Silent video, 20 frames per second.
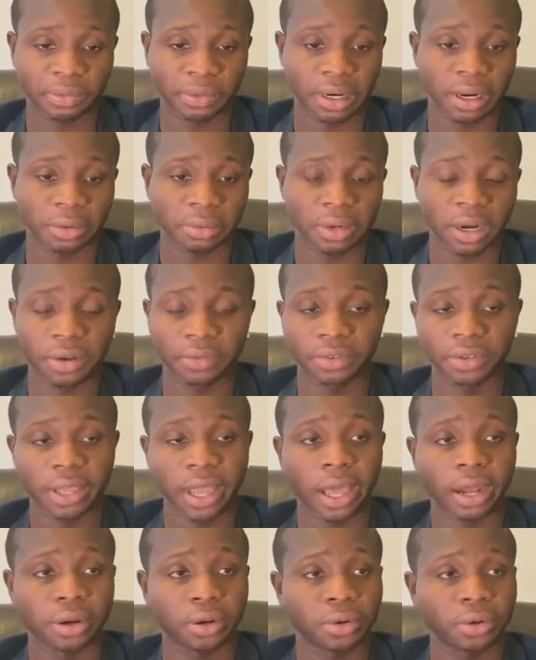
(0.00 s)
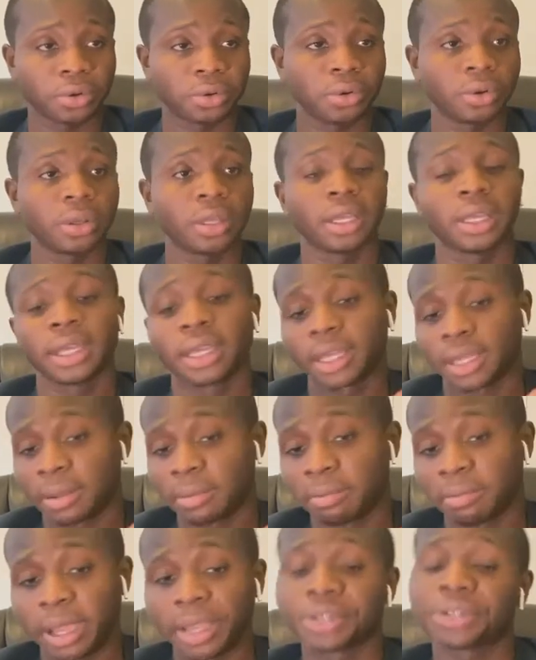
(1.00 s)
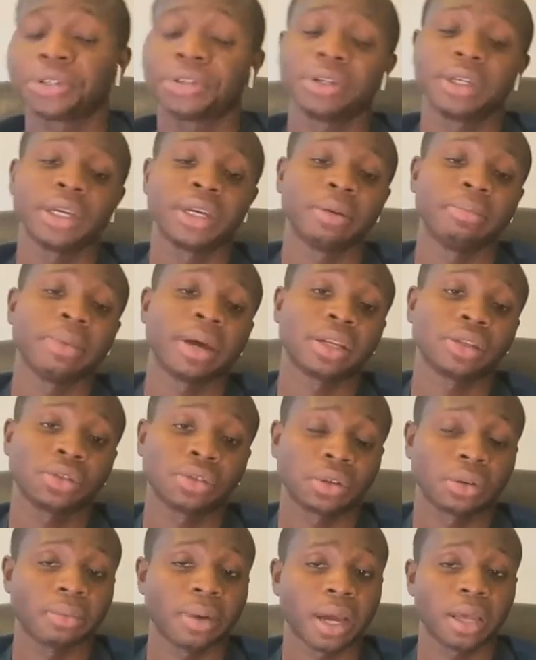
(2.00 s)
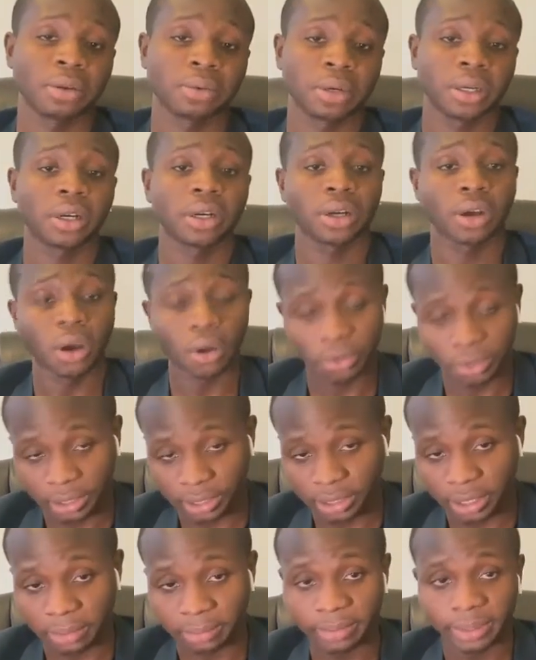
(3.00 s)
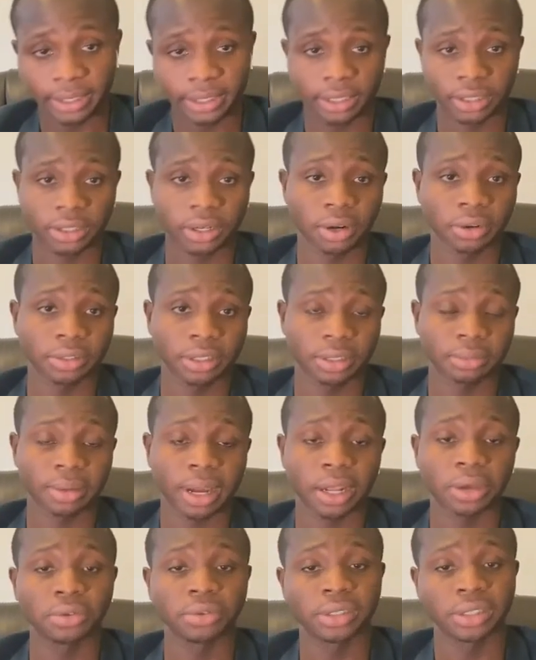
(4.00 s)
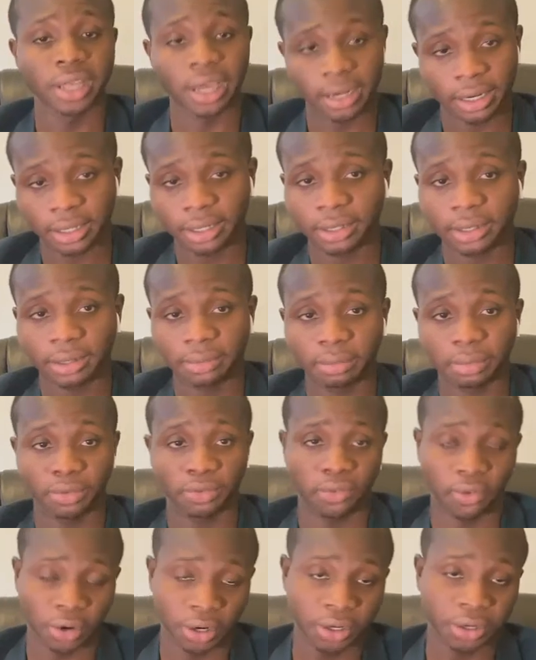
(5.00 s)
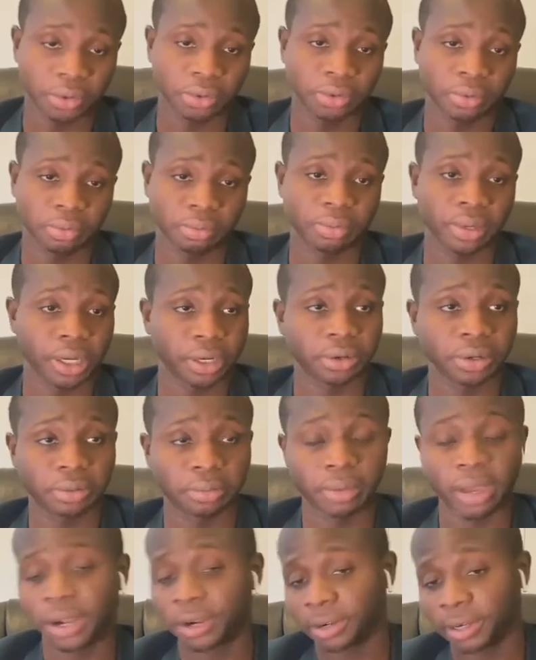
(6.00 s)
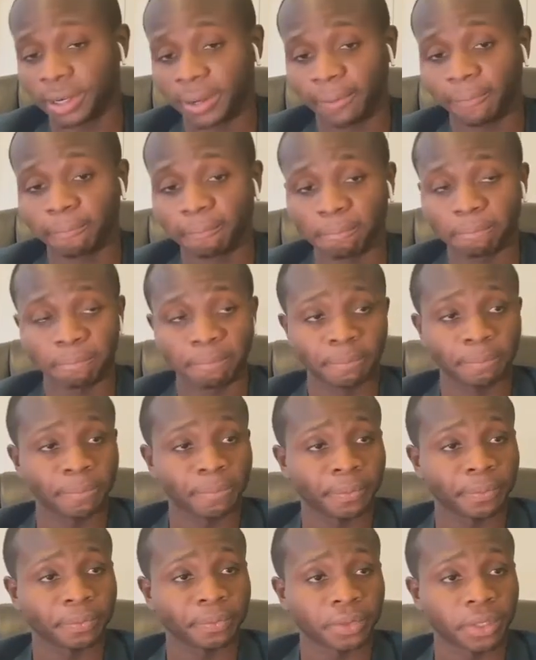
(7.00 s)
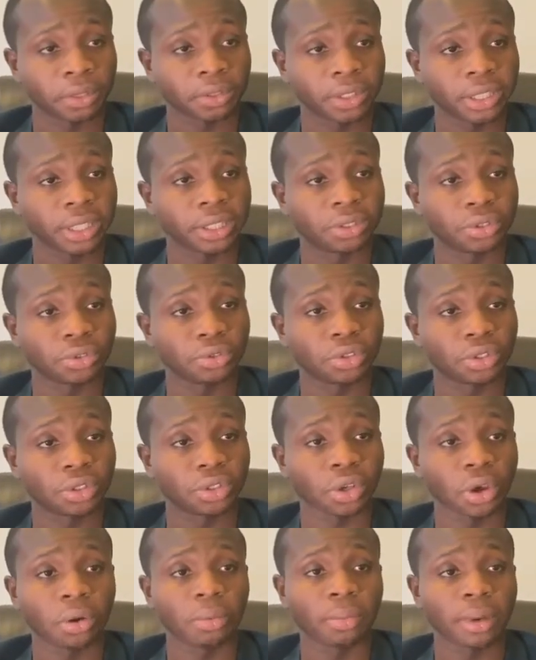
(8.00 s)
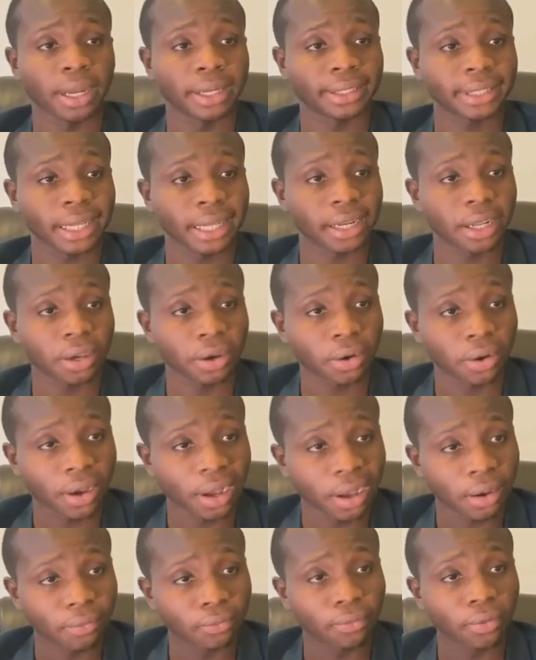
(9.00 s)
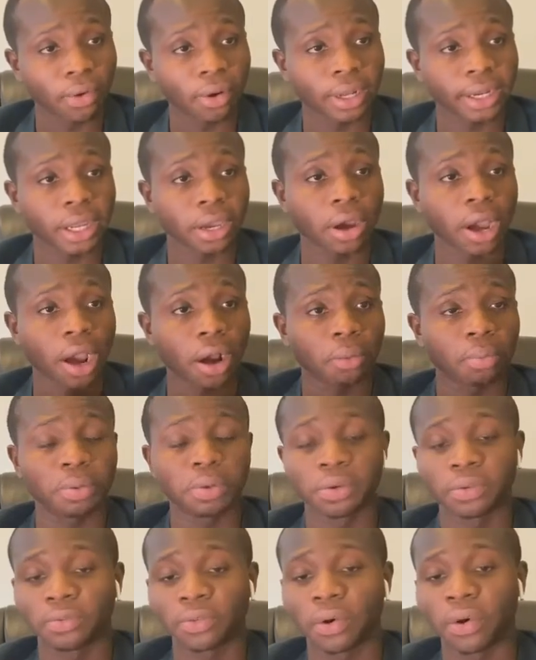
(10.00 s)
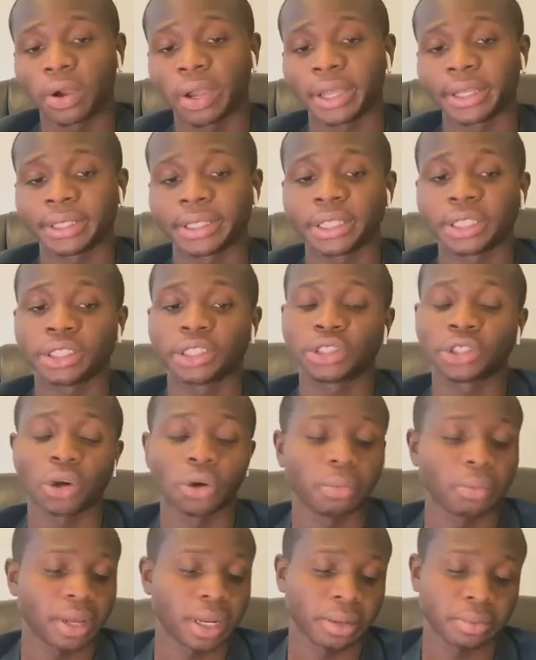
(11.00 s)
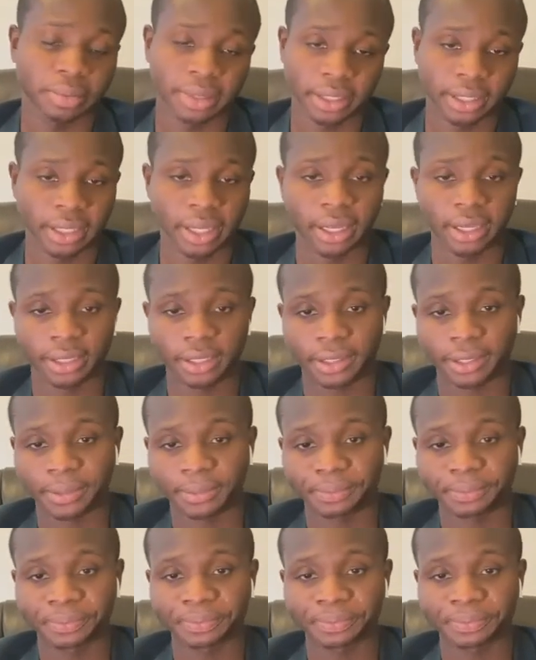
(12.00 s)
Right? Whatever you got to do. Make sure you get a mentor, by the way, a coach, a business coach, somebody who's done it before you, bigger and better. They'll teach you so much, and they'll help you avoid so many mistakes.